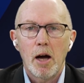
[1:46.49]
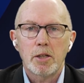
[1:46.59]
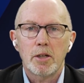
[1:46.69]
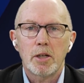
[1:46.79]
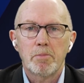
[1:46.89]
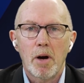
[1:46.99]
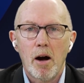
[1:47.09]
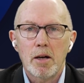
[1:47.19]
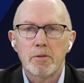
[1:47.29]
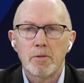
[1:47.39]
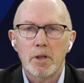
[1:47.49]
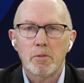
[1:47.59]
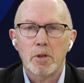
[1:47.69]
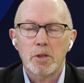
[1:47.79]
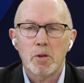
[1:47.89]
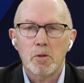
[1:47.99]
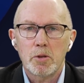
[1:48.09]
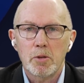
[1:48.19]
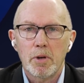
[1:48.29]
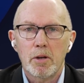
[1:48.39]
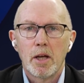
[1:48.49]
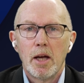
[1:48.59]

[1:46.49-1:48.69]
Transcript: certainly part of what I want to talk to you about.